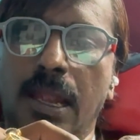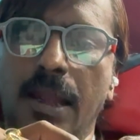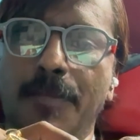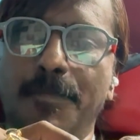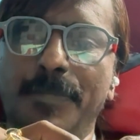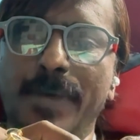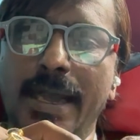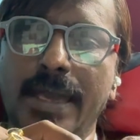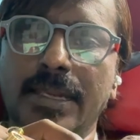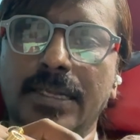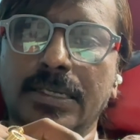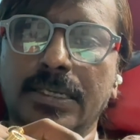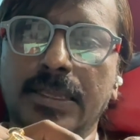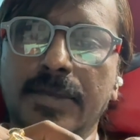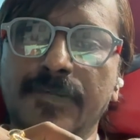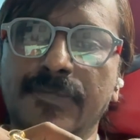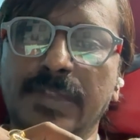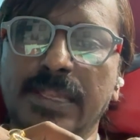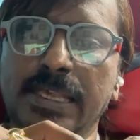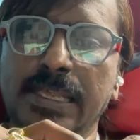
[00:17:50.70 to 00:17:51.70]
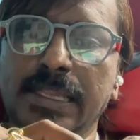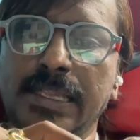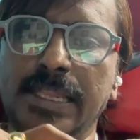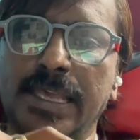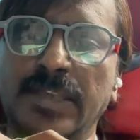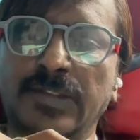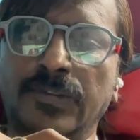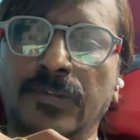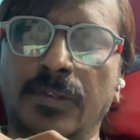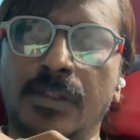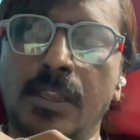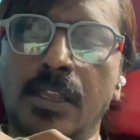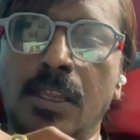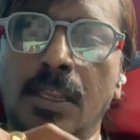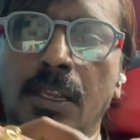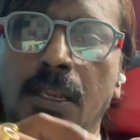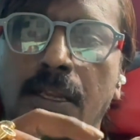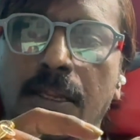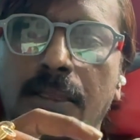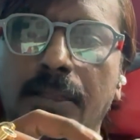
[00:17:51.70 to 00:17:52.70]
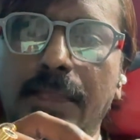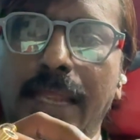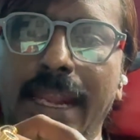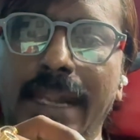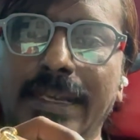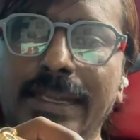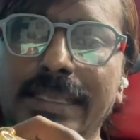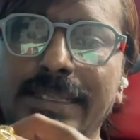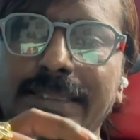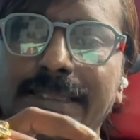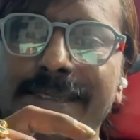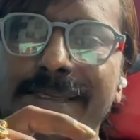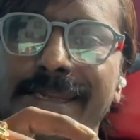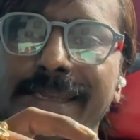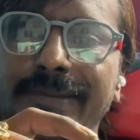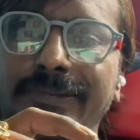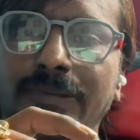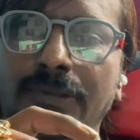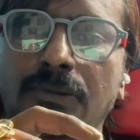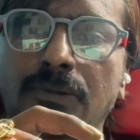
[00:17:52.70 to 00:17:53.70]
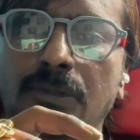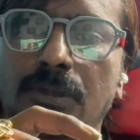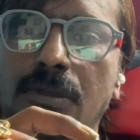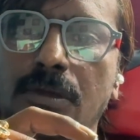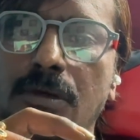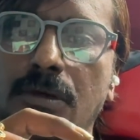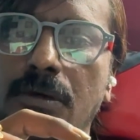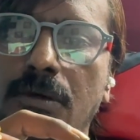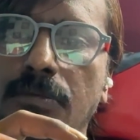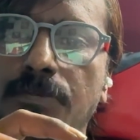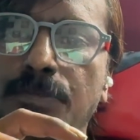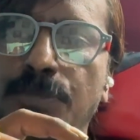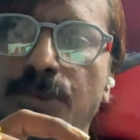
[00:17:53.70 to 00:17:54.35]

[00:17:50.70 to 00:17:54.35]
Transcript: comparatively less and increases the